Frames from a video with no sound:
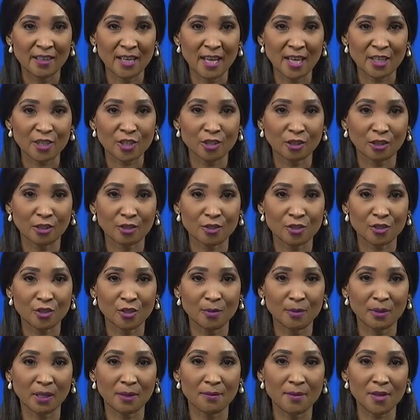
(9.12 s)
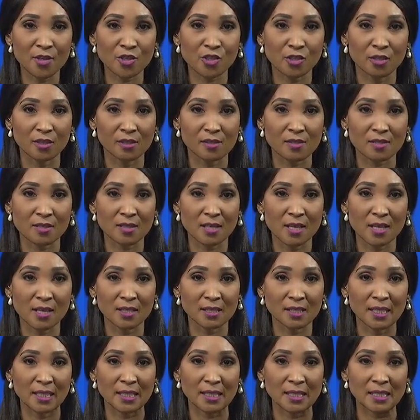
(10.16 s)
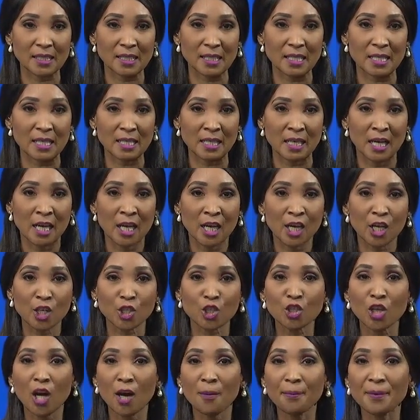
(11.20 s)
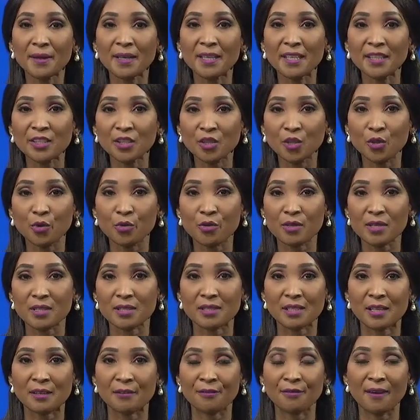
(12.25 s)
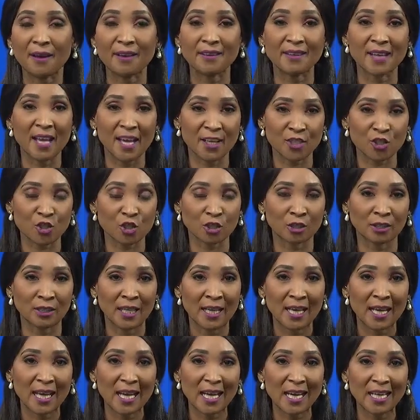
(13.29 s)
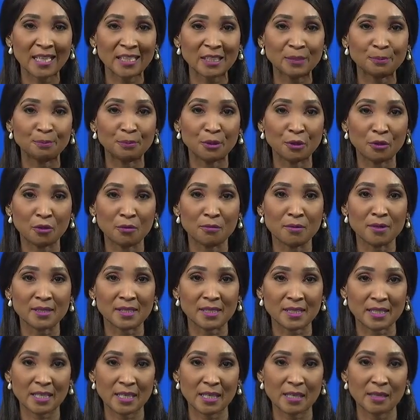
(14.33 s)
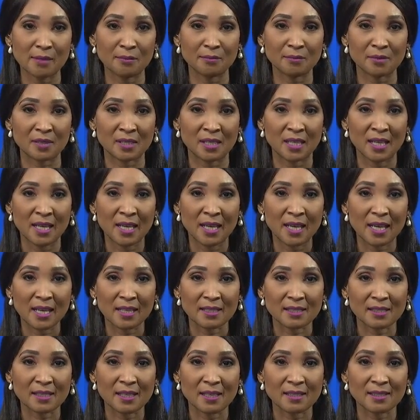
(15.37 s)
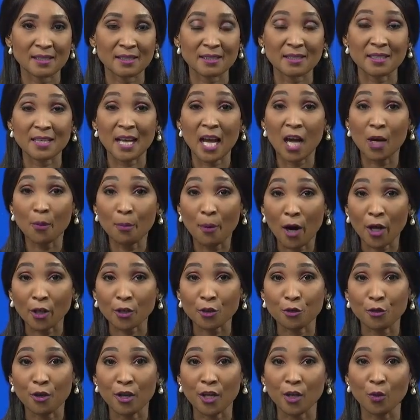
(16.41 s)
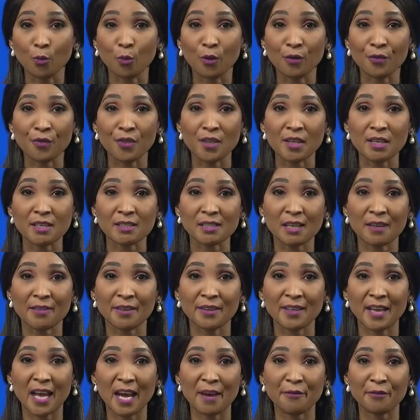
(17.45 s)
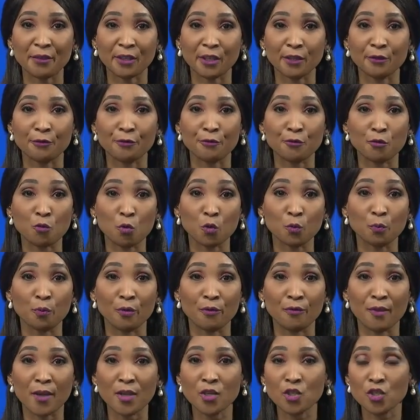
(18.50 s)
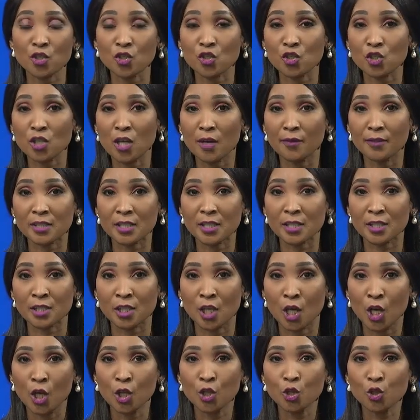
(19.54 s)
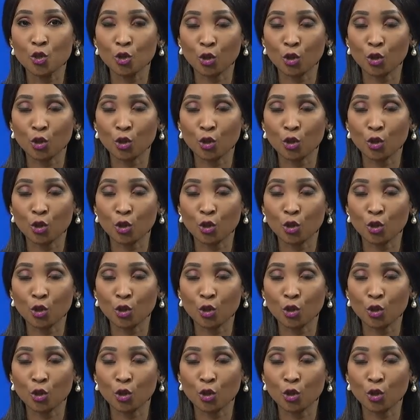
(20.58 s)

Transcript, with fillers: The National Consumer Commission says it's seeing a sharp increase in financial and pyramid schemes. It says it's now partnering with the Southern African Fraud Prevention Services